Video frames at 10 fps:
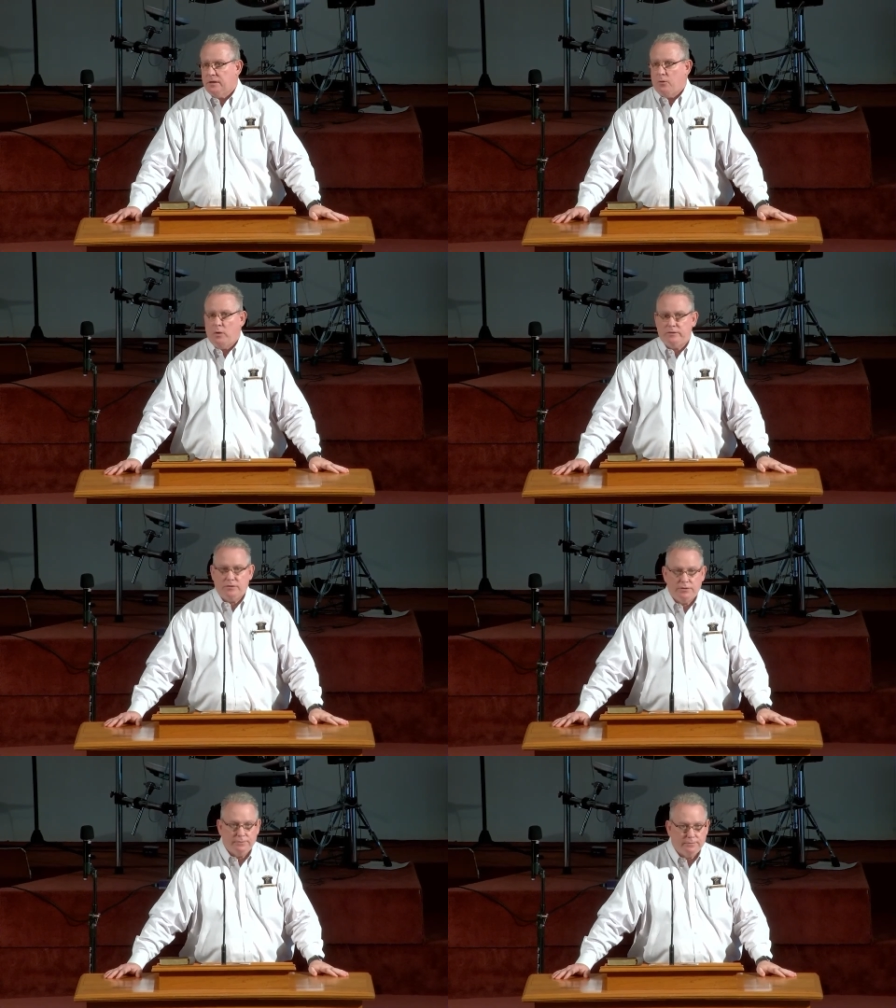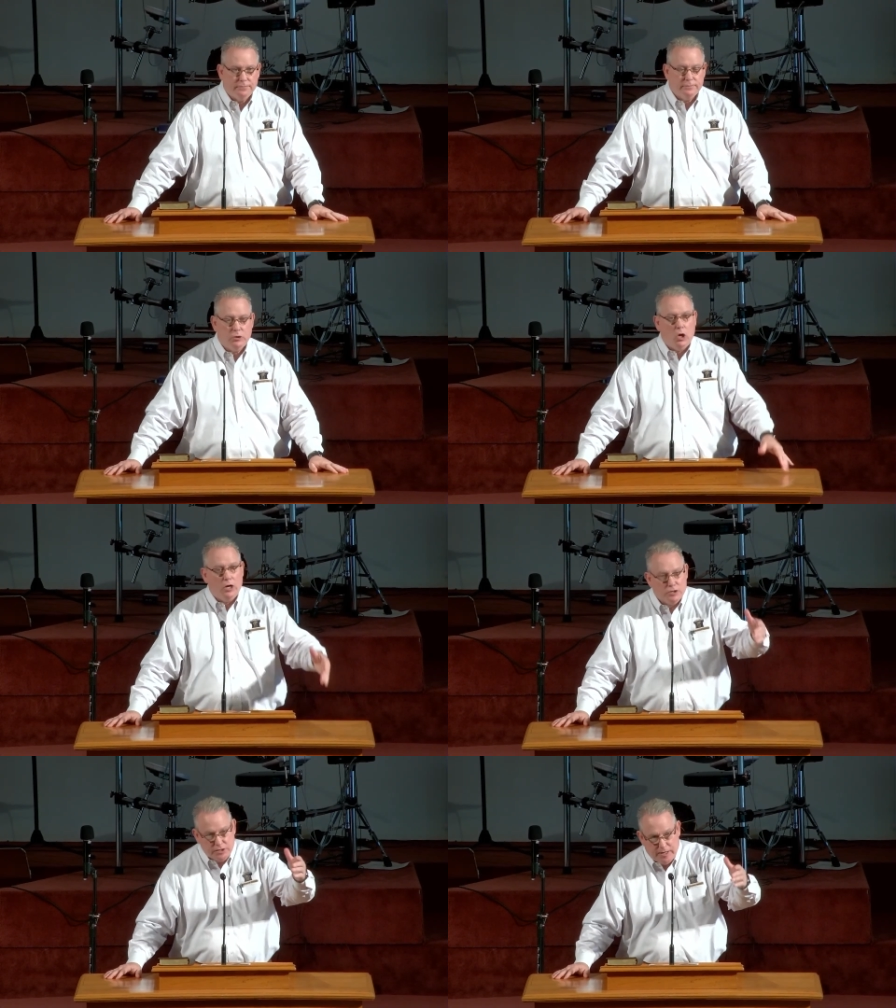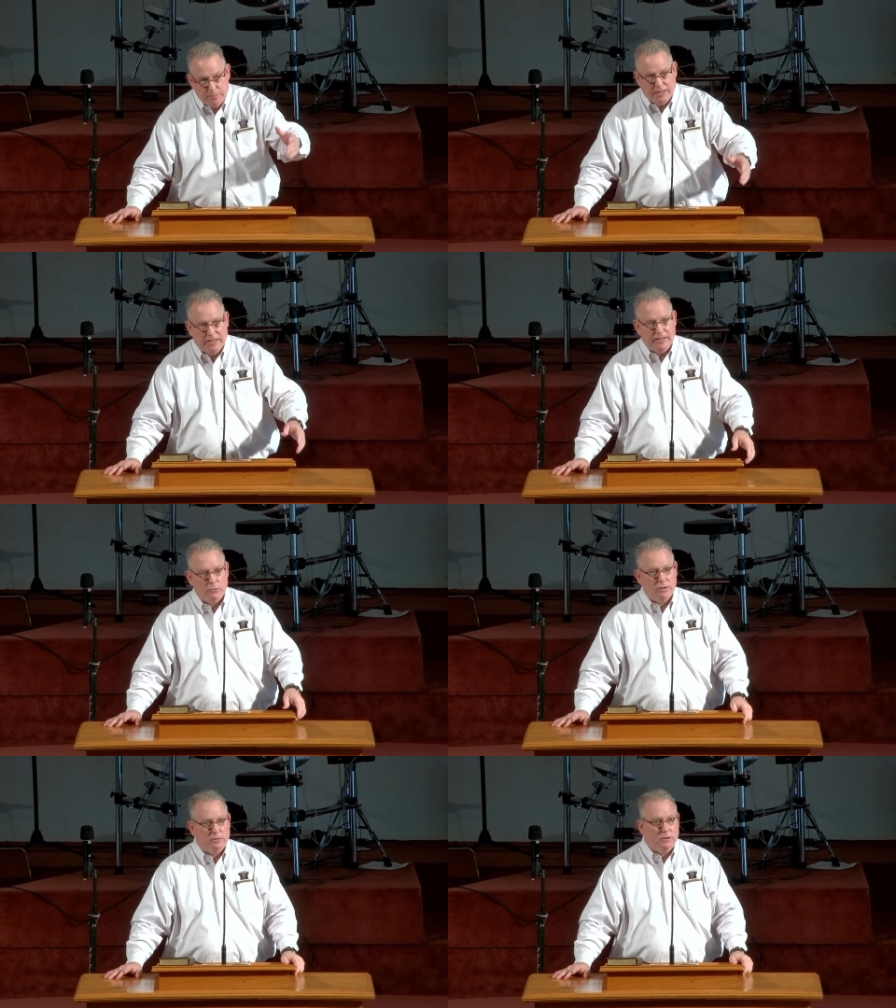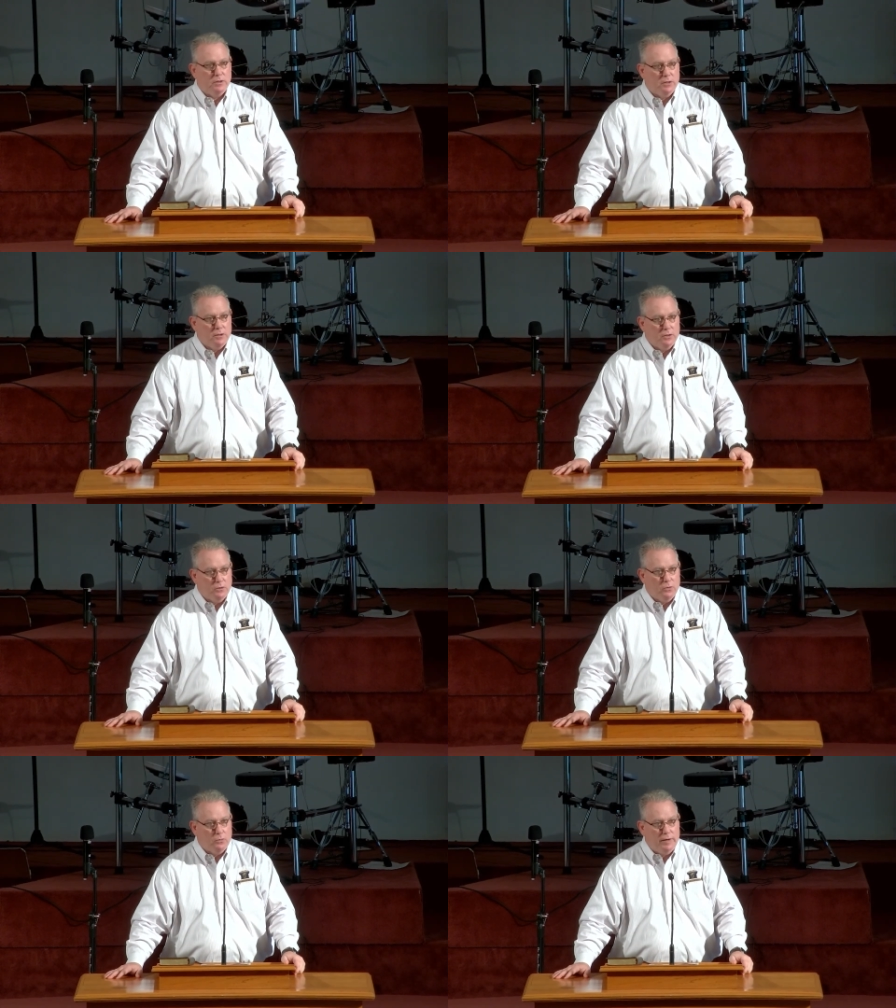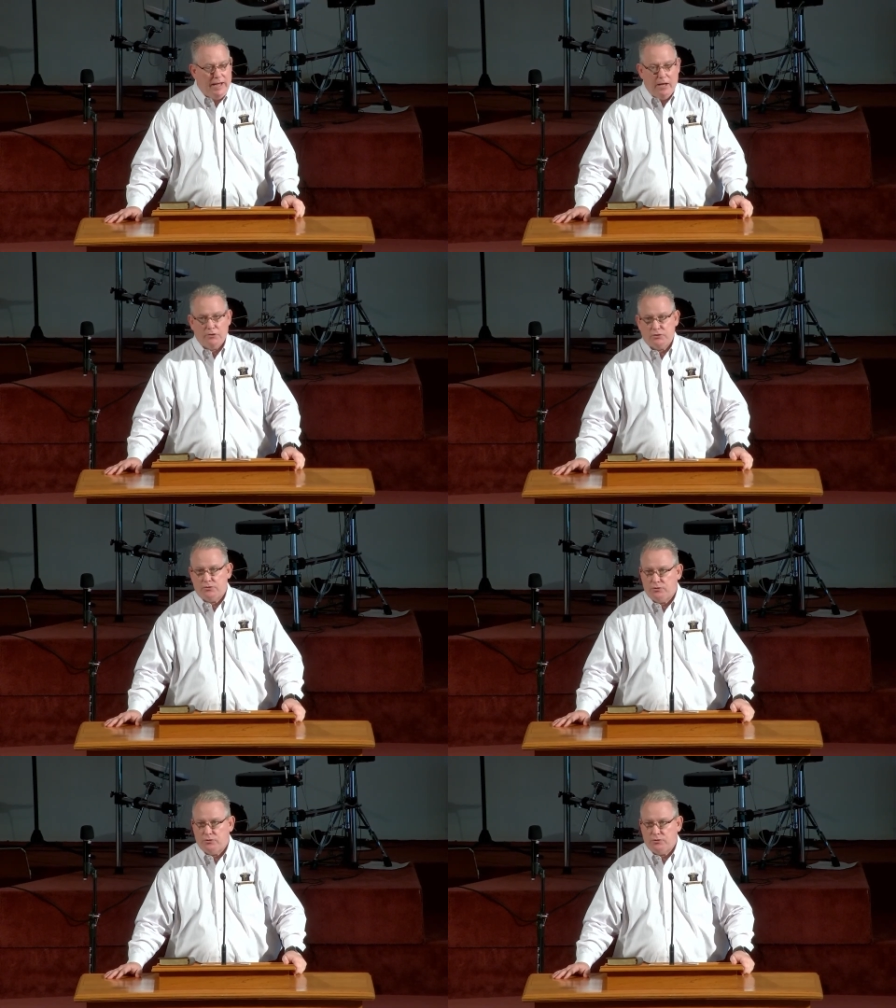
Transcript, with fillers: Uh, what car should I buy? What, what house